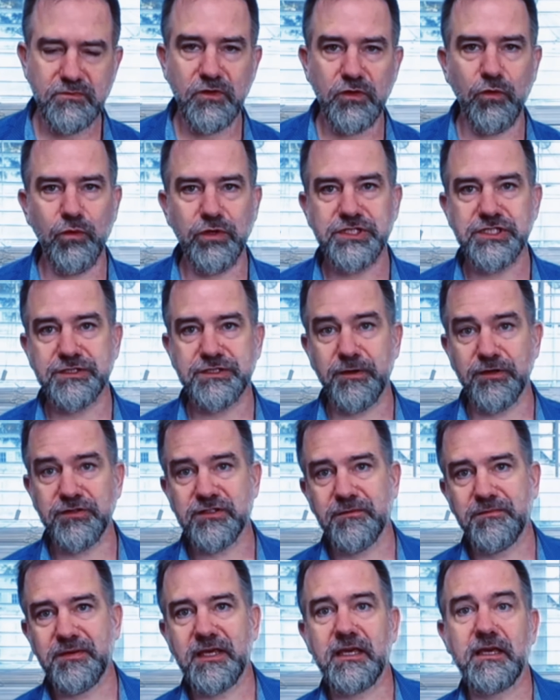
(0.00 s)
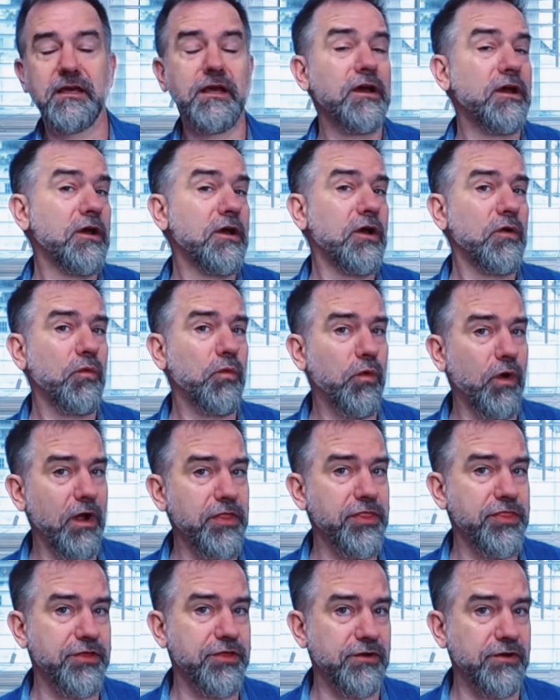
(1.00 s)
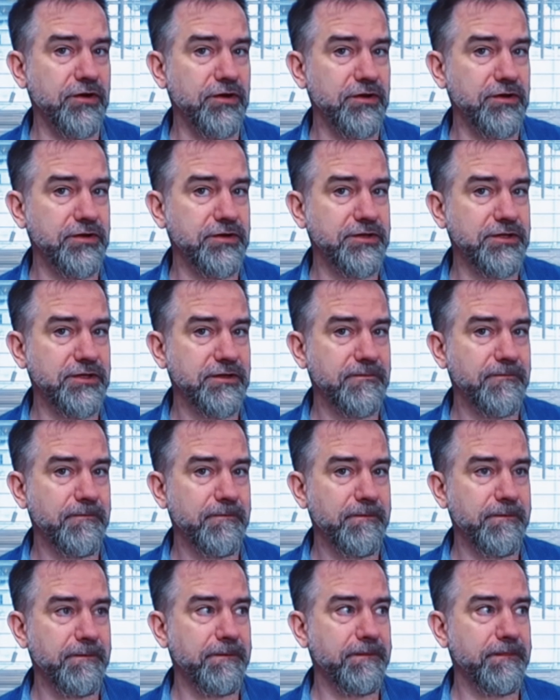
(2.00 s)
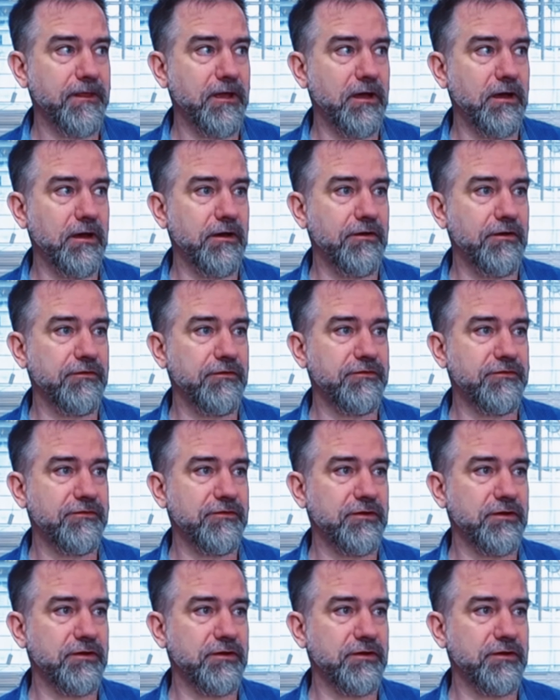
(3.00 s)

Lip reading: which is supposed to be 1/3 of